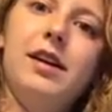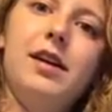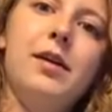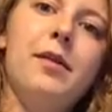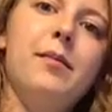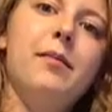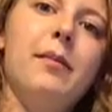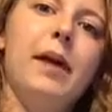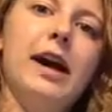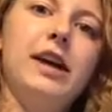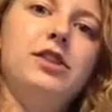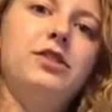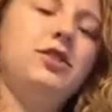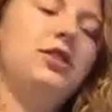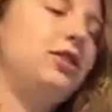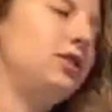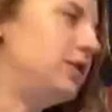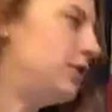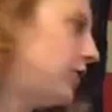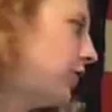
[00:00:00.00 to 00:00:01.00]
might
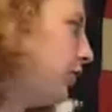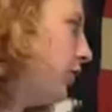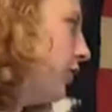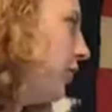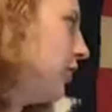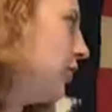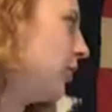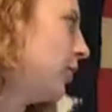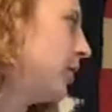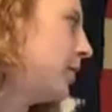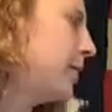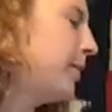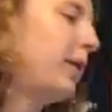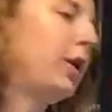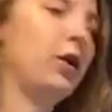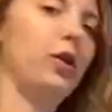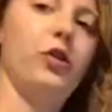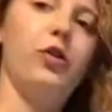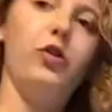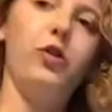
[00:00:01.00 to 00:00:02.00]
choose to
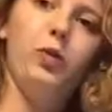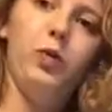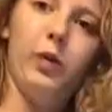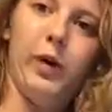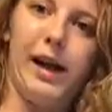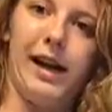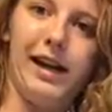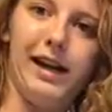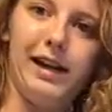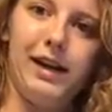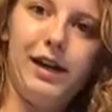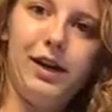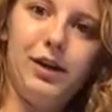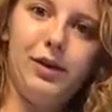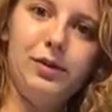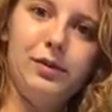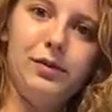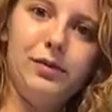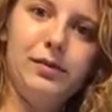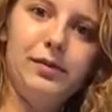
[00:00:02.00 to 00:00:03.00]
persuade you,
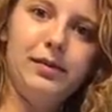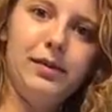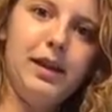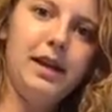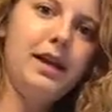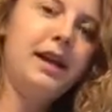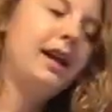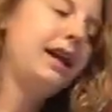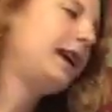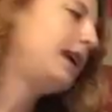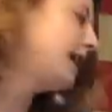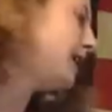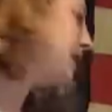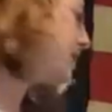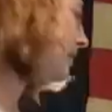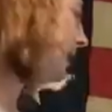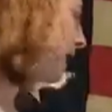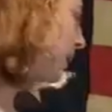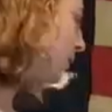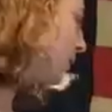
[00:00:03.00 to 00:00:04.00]
he
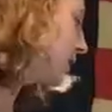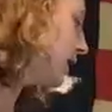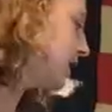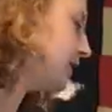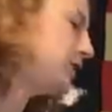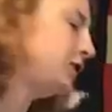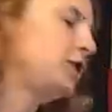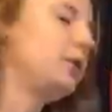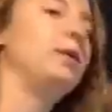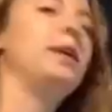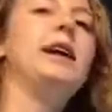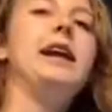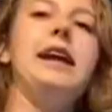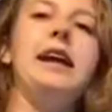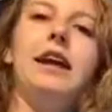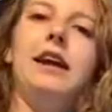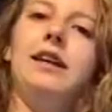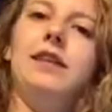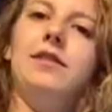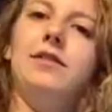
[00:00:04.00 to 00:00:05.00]
might want to
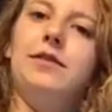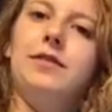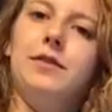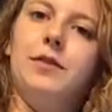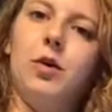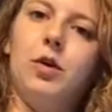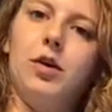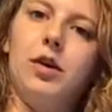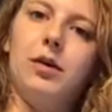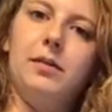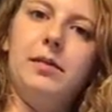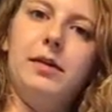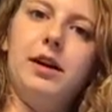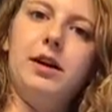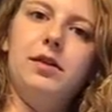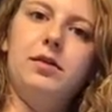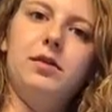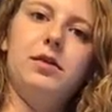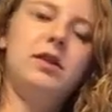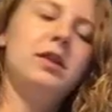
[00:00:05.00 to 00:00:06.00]
inform
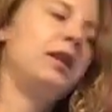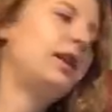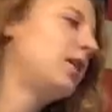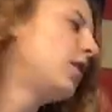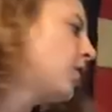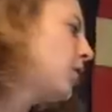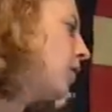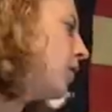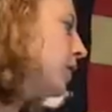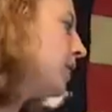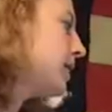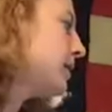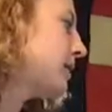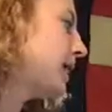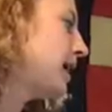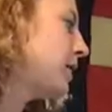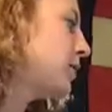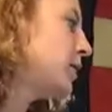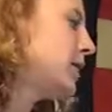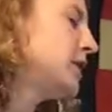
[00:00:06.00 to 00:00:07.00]
you, or he
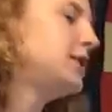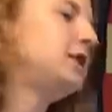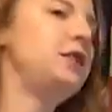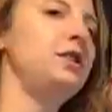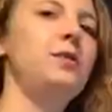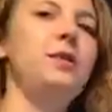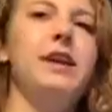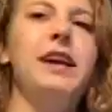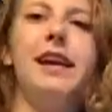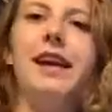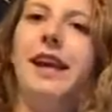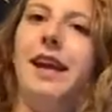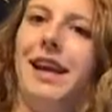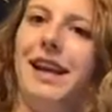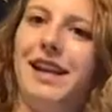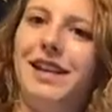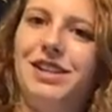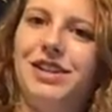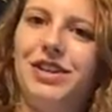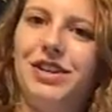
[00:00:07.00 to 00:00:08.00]
might want to
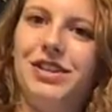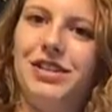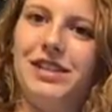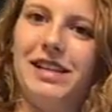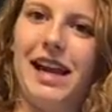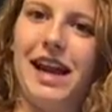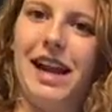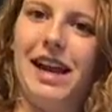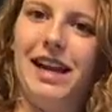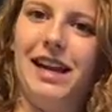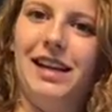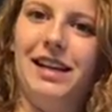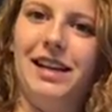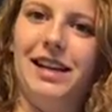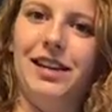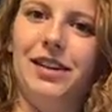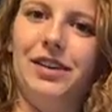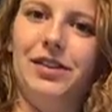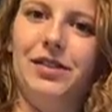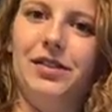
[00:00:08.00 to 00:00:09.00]
entertain you.